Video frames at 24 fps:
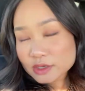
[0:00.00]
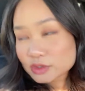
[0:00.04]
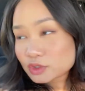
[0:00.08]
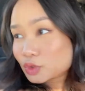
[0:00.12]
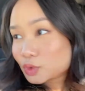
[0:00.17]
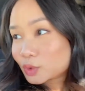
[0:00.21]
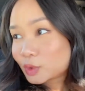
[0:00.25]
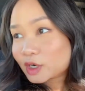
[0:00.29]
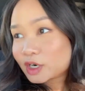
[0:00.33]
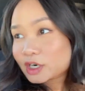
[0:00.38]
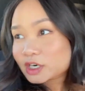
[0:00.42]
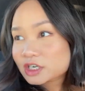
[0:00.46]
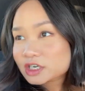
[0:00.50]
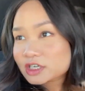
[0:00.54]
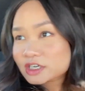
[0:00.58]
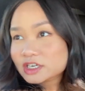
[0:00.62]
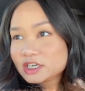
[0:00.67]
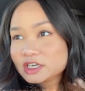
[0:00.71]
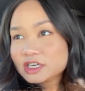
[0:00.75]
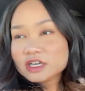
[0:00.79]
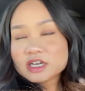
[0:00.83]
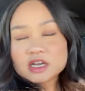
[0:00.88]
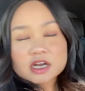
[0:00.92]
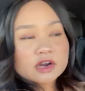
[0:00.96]
tour
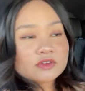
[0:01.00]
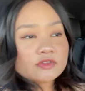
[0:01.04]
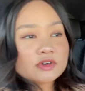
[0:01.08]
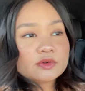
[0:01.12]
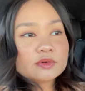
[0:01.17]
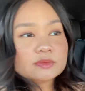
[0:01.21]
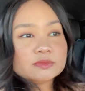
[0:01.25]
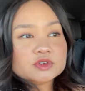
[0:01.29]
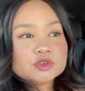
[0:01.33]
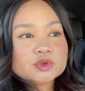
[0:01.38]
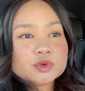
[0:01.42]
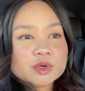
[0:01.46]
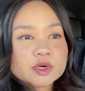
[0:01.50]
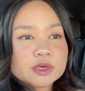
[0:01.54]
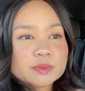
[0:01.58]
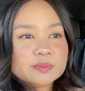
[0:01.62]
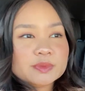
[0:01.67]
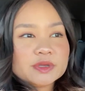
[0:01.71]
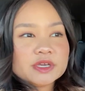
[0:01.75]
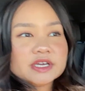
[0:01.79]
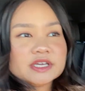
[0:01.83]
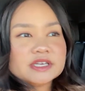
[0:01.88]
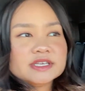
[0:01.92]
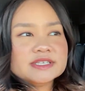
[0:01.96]
of our room tour
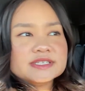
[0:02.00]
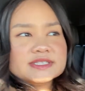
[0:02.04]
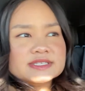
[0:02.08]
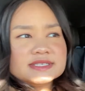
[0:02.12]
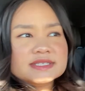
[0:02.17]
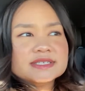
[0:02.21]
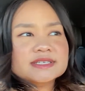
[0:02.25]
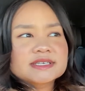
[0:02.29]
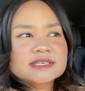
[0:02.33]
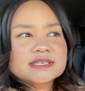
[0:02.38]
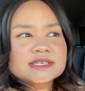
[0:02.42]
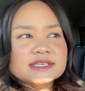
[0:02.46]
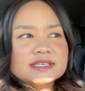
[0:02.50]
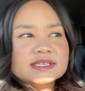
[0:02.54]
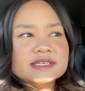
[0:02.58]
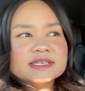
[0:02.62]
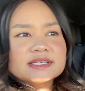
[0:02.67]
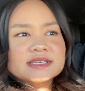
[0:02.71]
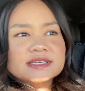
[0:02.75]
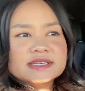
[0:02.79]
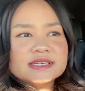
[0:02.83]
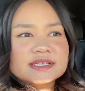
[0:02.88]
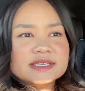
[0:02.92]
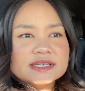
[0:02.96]
because
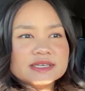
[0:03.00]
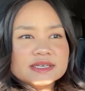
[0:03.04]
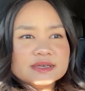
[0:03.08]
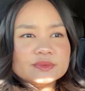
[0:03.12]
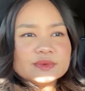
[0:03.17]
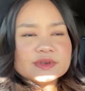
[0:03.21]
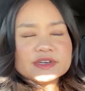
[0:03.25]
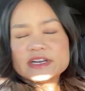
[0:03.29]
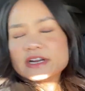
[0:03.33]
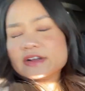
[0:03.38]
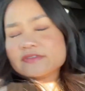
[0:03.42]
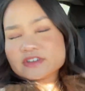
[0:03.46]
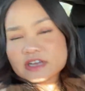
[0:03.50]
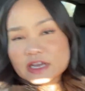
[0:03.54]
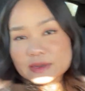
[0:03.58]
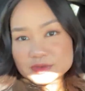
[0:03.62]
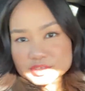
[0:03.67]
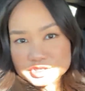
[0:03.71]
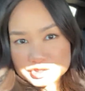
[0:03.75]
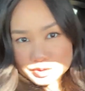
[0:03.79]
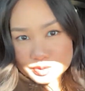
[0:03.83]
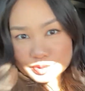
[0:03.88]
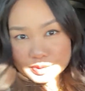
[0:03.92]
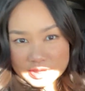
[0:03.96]
we didn't have time
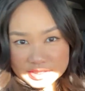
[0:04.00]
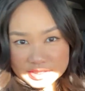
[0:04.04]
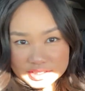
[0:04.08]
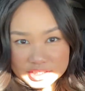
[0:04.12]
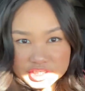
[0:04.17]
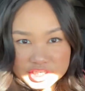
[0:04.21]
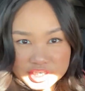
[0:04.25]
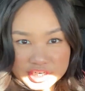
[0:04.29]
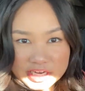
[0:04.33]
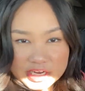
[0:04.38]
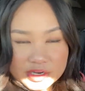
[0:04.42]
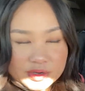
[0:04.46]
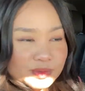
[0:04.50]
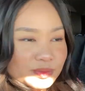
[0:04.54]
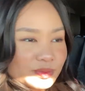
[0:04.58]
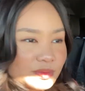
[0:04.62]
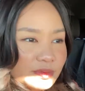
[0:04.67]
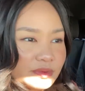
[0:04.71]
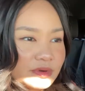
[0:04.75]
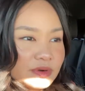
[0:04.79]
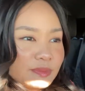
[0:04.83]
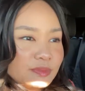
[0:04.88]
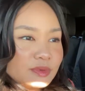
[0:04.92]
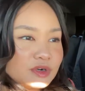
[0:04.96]
to. We had to check out.
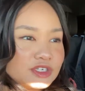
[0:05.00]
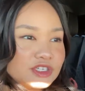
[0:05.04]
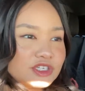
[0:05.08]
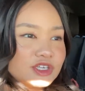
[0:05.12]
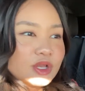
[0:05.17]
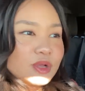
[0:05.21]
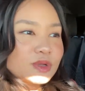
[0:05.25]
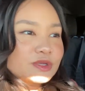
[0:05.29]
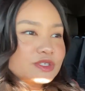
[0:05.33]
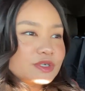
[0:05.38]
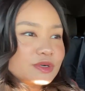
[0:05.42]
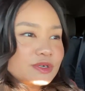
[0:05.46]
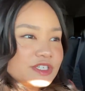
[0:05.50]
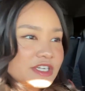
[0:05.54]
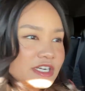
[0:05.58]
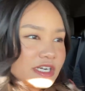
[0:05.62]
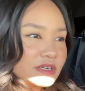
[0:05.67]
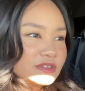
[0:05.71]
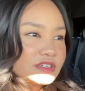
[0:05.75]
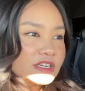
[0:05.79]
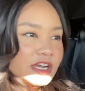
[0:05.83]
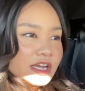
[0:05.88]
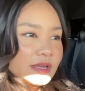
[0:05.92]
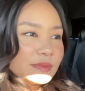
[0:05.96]
We were getting close to our
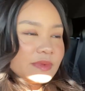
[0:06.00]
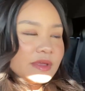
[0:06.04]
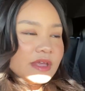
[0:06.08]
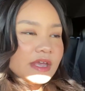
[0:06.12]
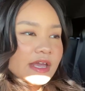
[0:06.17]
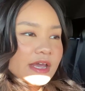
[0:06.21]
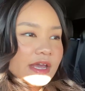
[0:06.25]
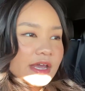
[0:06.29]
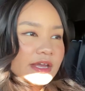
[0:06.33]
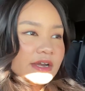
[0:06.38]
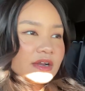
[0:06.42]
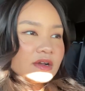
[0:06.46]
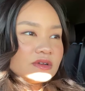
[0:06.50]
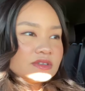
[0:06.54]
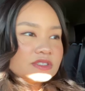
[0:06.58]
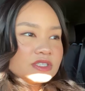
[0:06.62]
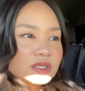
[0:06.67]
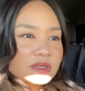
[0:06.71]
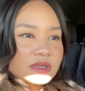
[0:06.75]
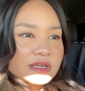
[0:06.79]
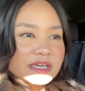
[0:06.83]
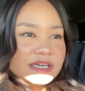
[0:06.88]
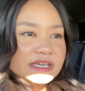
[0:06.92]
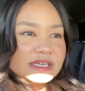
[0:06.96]
checkout time. And
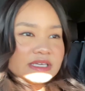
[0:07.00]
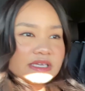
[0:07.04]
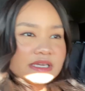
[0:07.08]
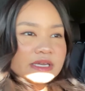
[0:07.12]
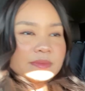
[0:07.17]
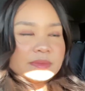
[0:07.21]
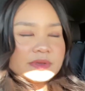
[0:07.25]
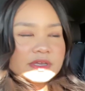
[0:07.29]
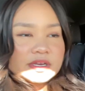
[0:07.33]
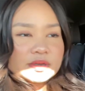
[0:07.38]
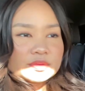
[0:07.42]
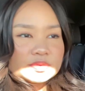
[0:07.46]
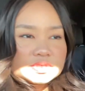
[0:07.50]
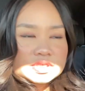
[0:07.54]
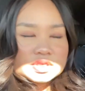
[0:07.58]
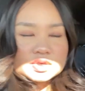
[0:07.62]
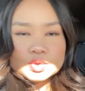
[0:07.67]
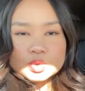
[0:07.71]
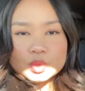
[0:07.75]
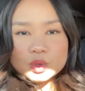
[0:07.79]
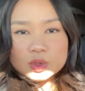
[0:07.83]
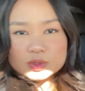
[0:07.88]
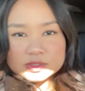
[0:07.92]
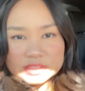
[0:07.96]
also, like, I mean, it was a
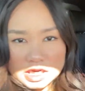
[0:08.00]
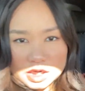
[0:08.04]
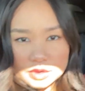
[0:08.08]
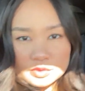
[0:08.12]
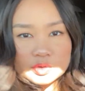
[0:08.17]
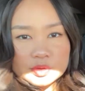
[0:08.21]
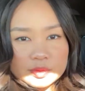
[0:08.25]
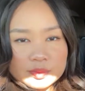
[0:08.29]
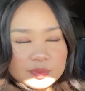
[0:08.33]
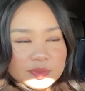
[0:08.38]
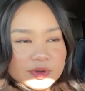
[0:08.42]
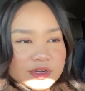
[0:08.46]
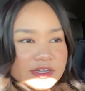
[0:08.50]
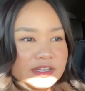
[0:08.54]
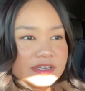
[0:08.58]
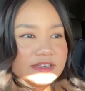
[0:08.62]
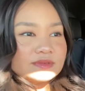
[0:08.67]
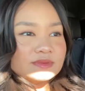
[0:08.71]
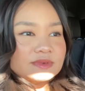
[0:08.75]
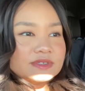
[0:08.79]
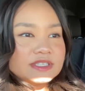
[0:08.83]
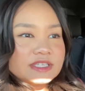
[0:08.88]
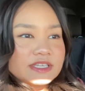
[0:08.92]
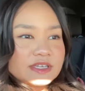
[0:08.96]
cool hotel room, but
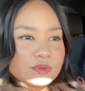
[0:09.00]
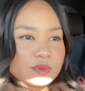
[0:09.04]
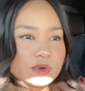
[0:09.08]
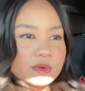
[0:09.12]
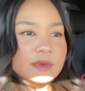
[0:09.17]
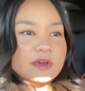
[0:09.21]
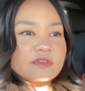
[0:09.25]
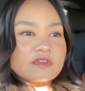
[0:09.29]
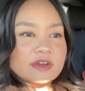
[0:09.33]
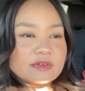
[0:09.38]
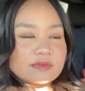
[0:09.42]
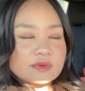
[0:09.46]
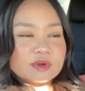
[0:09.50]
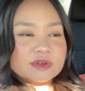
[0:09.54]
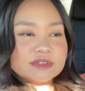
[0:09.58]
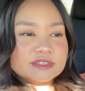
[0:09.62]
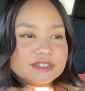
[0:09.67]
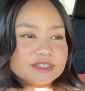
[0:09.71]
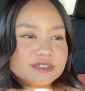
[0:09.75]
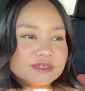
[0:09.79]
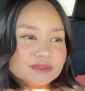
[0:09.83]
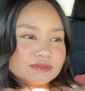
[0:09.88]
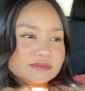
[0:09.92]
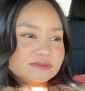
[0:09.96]
it wasn't like one of my favorite ones, so.